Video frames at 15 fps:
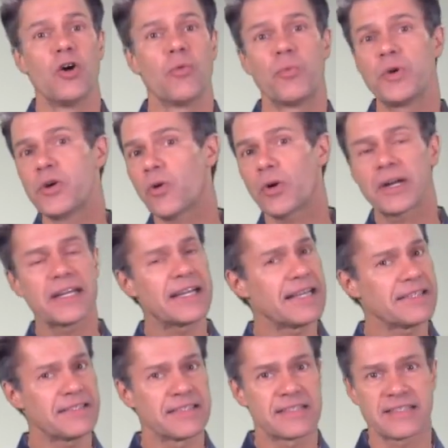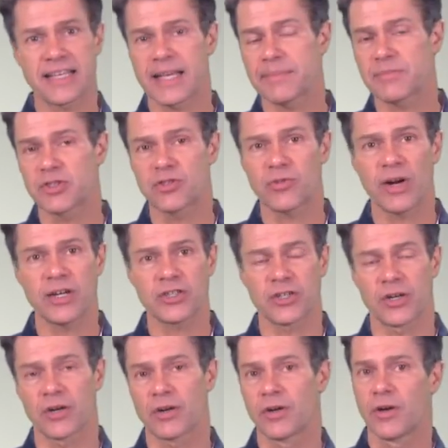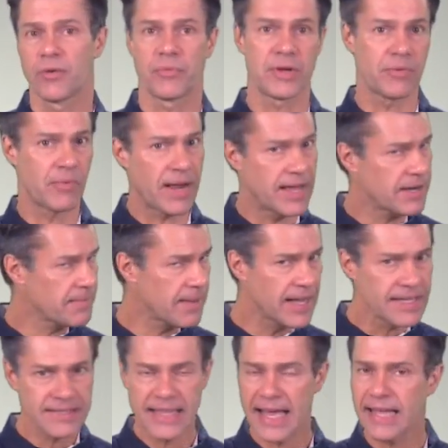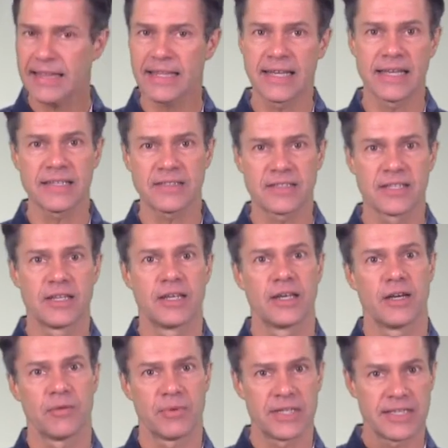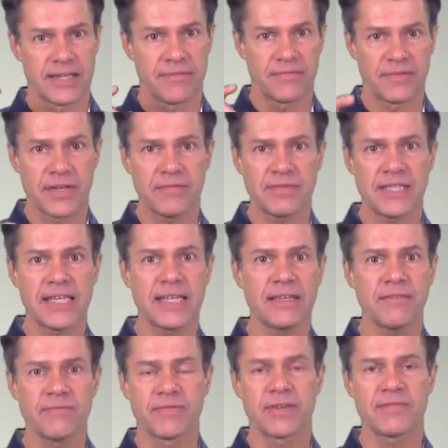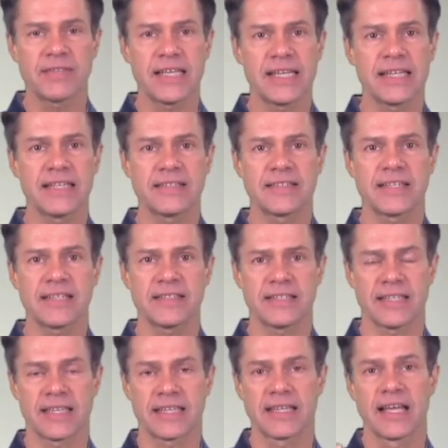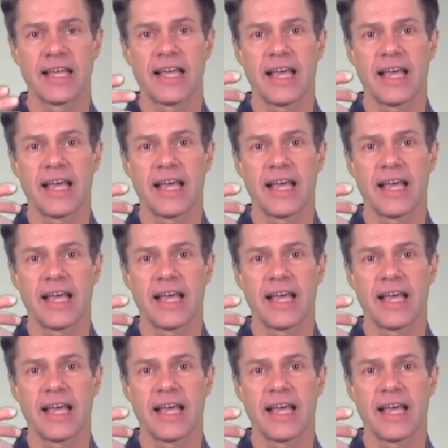We organized the same structure. We randomized that list. We did 15, 15, and 16.